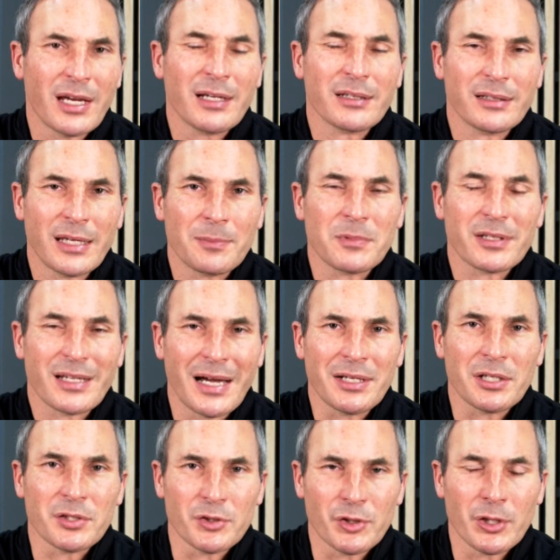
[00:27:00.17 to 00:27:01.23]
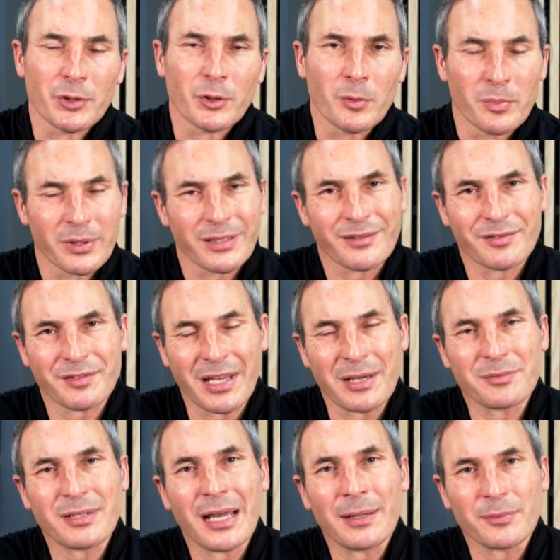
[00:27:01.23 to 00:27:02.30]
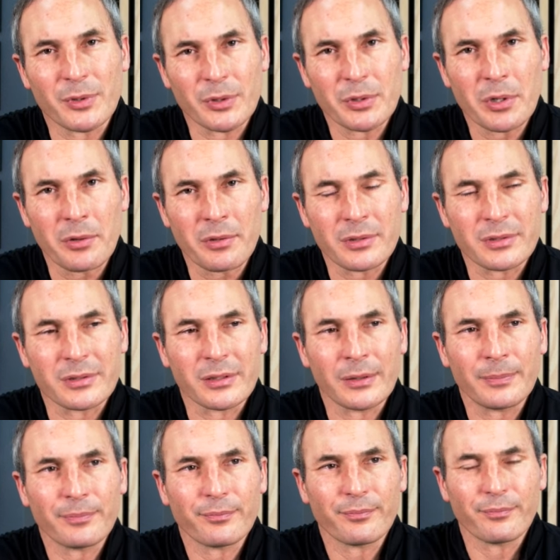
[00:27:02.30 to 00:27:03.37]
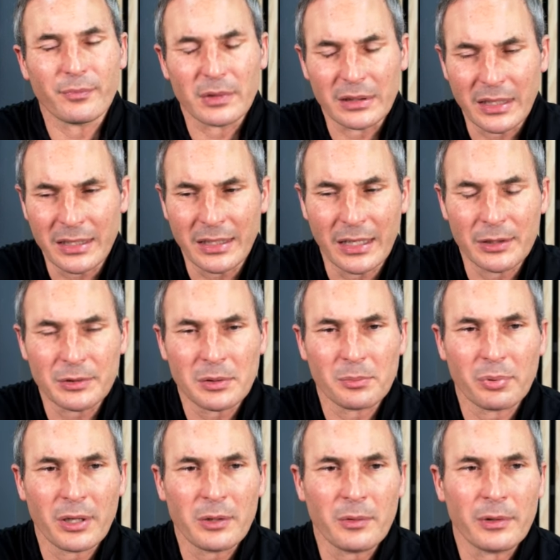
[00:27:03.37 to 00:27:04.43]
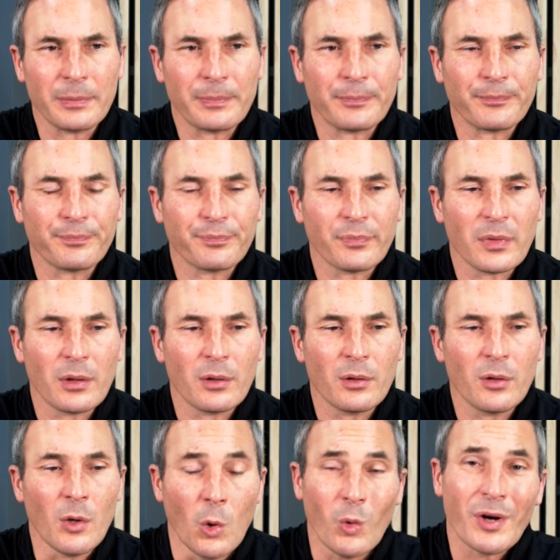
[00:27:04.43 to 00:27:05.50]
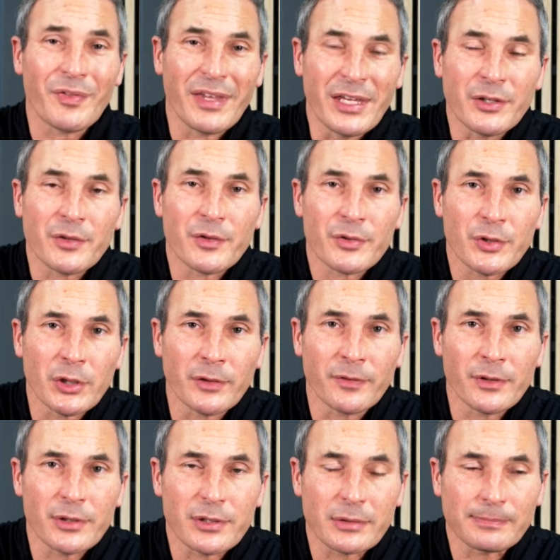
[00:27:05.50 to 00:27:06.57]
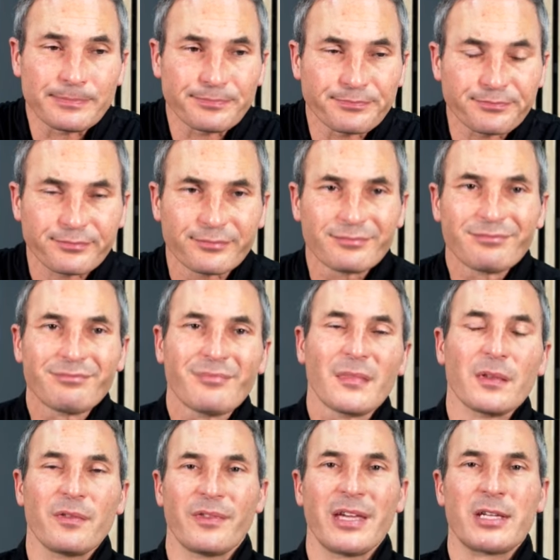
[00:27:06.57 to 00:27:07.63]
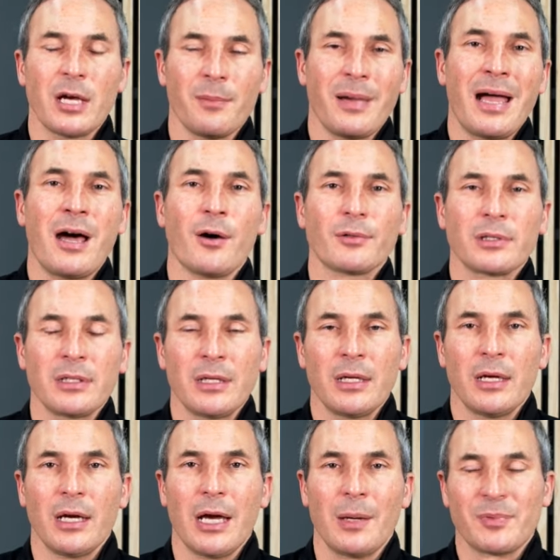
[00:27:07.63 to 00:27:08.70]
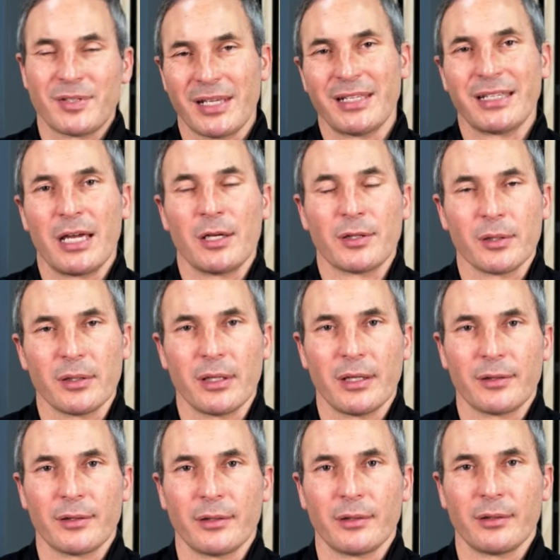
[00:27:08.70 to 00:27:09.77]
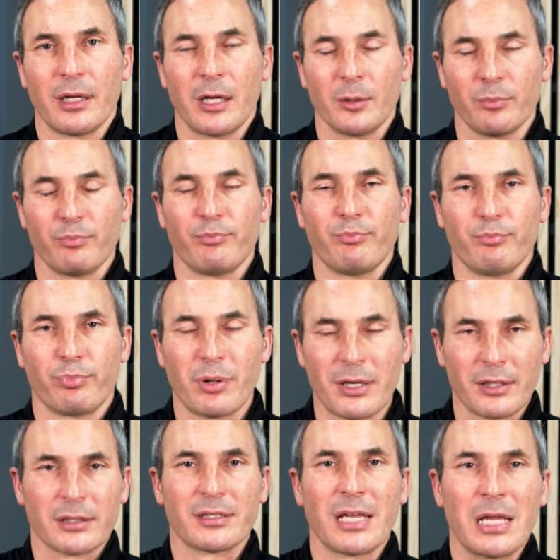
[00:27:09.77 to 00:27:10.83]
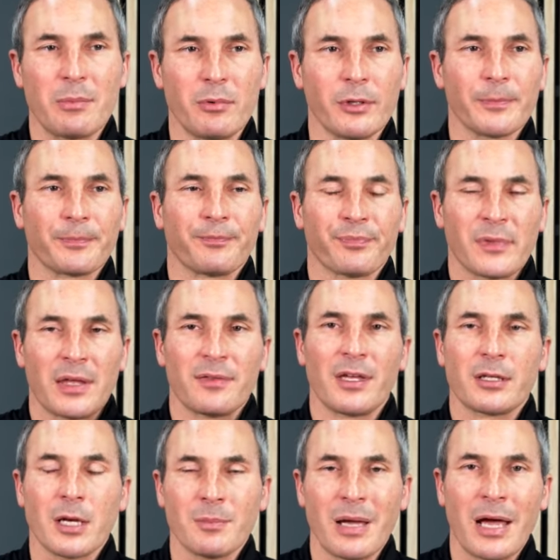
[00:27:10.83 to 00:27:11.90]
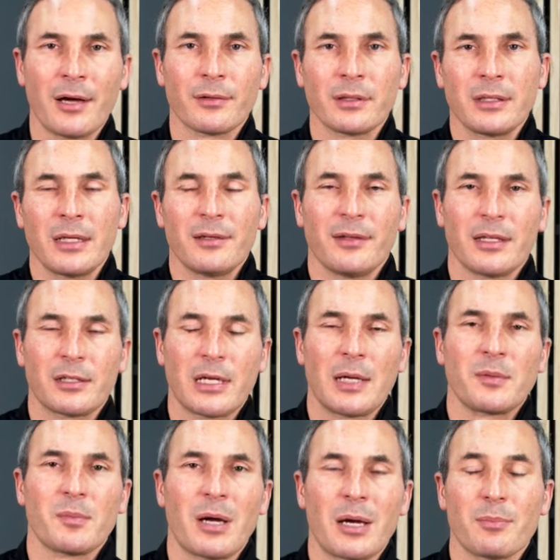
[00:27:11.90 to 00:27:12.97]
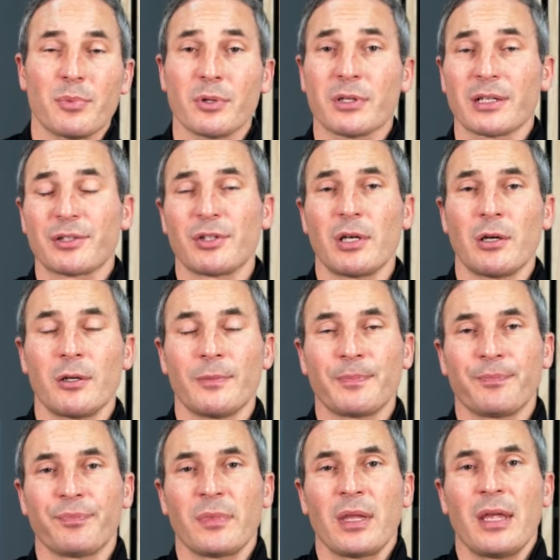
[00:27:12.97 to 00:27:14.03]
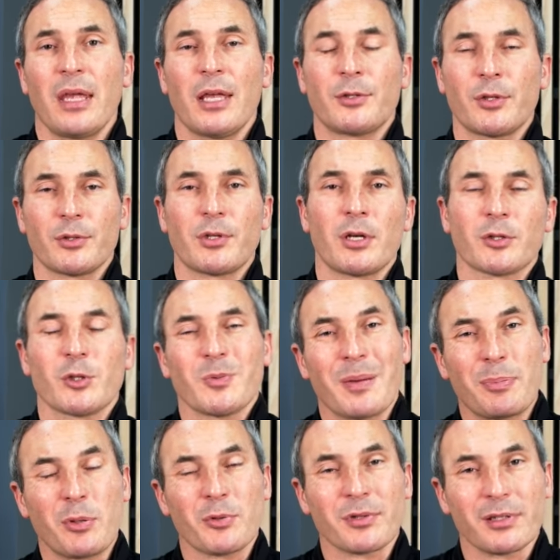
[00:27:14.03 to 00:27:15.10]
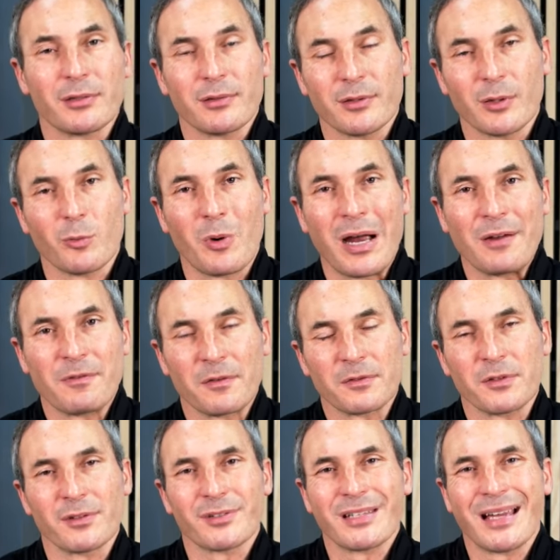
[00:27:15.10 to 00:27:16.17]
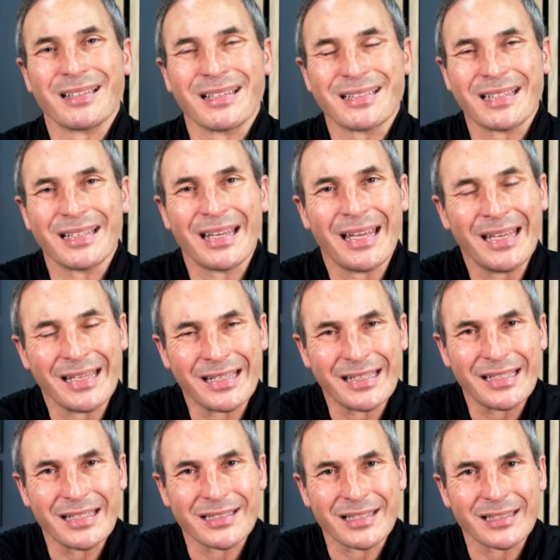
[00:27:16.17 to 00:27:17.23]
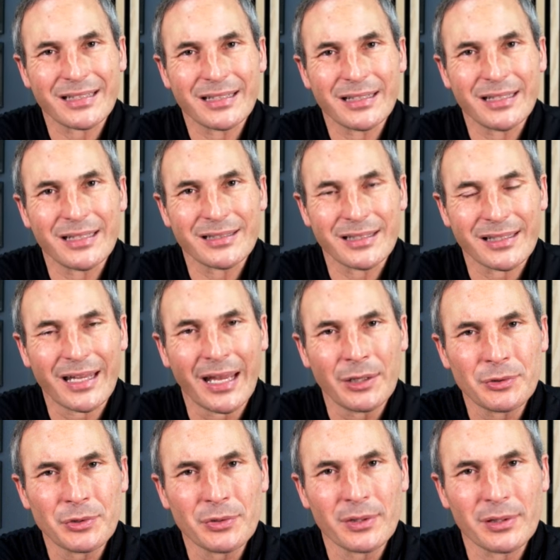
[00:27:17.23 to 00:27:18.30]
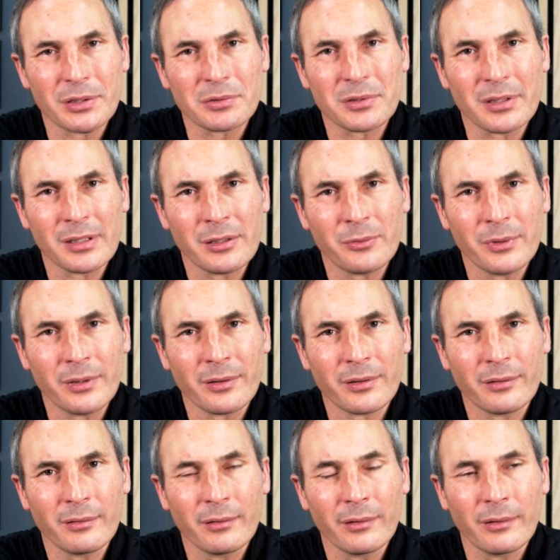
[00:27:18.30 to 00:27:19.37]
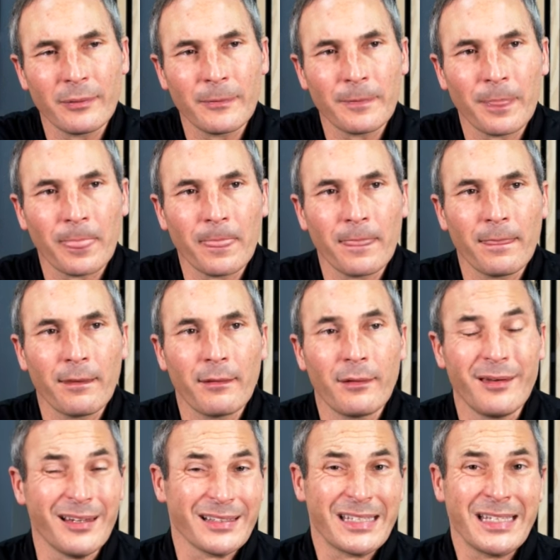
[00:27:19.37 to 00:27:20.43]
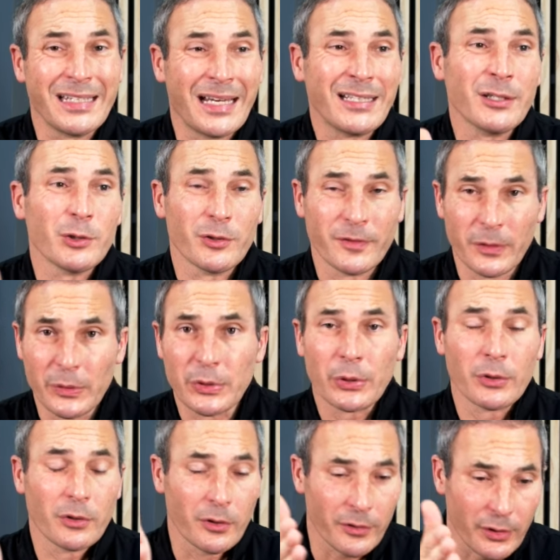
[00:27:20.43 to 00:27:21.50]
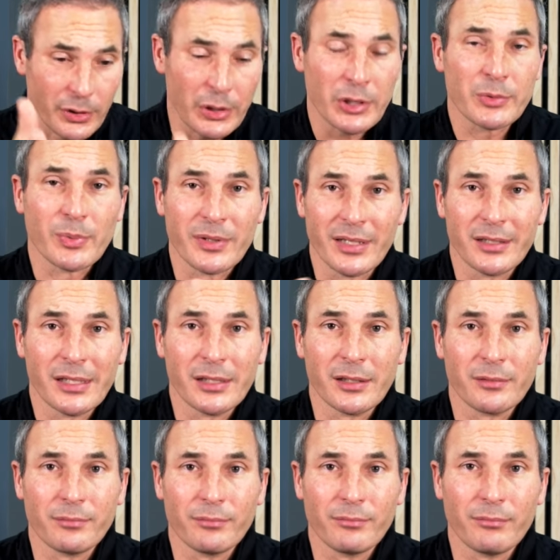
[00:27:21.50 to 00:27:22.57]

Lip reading: kept it kind of general, but at the same time to encourage them, laid hands on, pray with them. Well, at the end of the service, they come out. I'm standing out at our product table, and they come out. They came to buy a book. I saw them and started talking to them. I pulled the wife off to the side. And I said, hey, is it cancer that you're dealing with? Now, again, I didn't know if it was her or the husband that needed